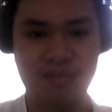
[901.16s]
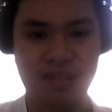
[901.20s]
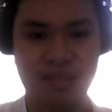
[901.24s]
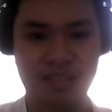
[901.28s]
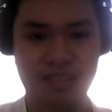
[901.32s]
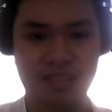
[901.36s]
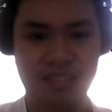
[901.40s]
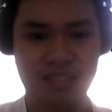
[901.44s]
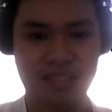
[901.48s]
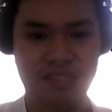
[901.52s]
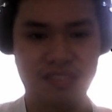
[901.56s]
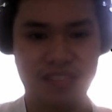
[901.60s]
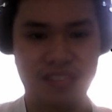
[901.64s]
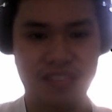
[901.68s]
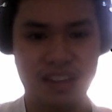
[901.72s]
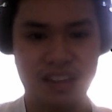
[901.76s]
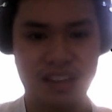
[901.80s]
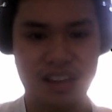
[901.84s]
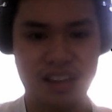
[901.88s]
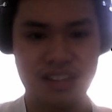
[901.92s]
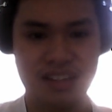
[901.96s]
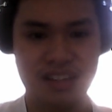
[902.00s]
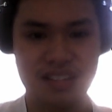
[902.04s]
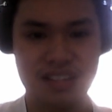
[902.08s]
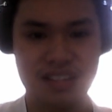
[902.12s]

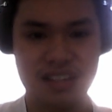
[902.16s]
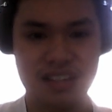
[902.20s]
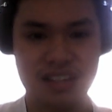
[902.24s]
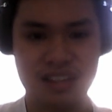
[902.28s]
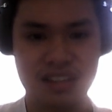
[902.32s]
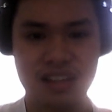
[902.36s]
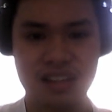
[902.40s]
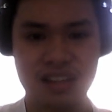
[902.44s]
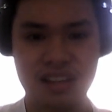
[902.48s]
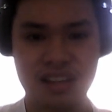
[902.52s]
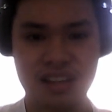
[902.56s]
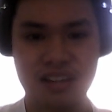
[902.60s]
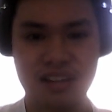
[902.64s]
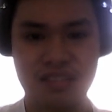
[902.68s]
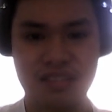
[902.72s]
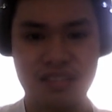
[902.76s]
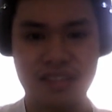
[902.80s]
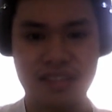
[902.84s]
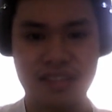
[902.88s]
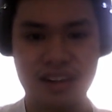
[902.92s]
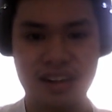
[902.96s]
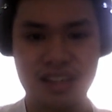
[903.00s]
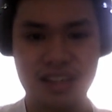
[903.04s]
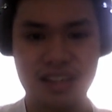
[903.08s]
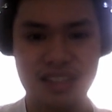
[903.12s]
modification
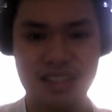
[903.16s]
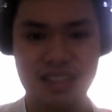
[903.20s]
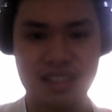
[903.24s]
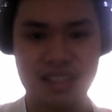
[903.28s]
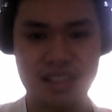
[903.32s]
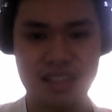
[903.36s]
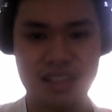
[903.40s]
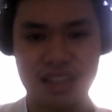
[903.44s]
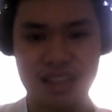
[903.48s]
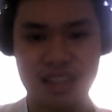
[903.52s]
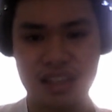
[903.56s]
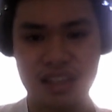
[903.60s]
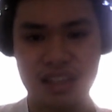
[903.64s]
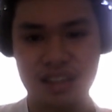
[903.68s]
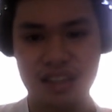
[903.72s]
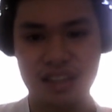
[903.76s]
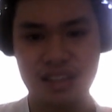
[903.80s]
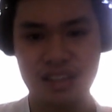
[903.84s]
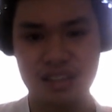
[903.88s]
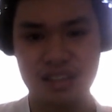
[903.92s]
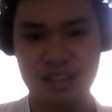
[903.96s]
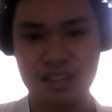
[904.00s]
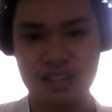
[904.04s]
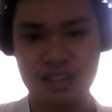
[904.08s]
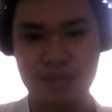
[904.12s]
with the
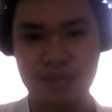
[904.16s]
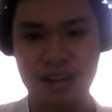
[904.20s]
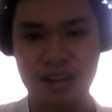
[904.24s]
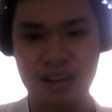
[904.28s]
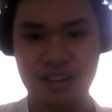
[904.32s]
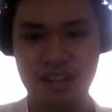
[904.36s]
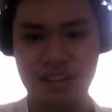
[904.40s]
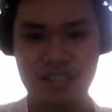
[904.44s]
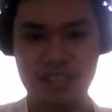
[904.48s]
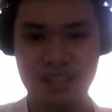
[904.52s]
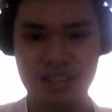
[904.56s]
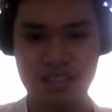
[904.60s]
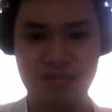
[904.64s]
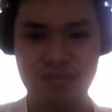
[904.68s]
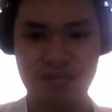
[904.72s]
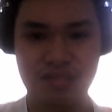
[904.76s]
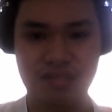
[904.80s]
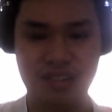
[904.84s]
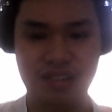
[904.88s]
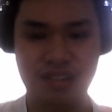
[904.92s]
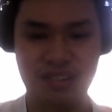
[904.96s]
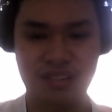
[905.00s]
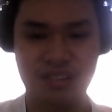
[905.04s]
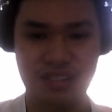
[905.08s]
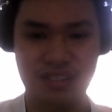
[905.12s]
spanning tree
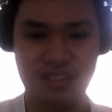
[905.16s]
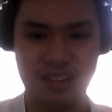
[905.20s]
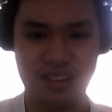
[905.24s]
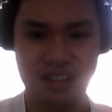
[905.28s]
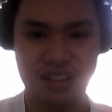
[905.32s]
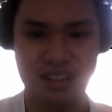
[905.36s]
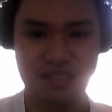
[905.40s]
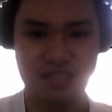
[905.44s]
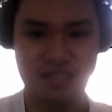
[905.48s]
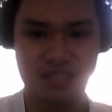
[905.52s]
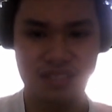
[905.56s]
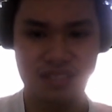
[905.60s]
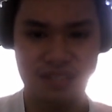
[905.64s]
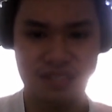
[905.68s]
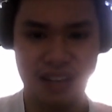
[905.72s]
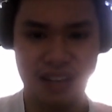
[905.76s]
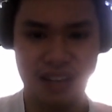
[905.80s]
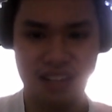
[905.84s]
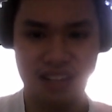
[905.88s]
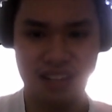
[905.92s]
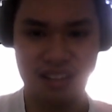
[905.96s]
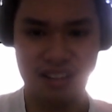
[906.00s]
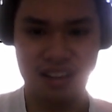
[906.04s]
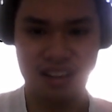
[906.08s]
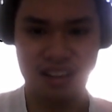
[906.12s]
cost
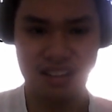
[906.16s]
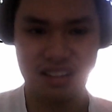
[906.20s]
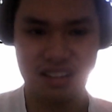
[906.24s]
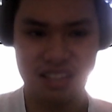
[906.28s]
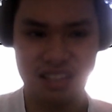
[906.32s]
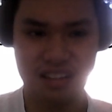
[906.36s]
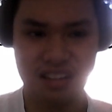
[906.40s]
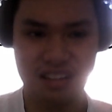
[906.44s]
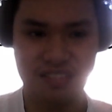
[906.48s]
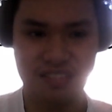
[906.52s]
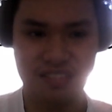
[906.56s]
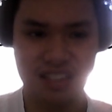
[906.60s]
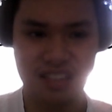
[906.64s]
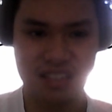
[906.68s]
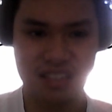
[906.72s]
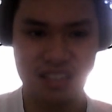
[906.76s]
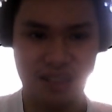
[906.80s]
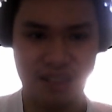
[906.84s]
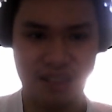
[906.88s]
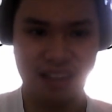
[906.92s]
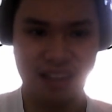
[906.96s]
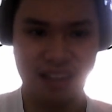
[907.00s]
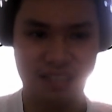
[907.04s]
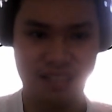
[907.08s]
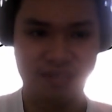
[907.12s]
interface
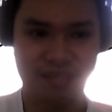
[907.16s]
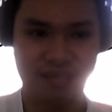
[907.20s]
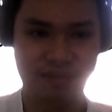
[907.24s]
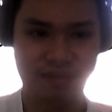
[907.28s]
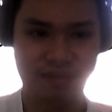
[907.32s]
command.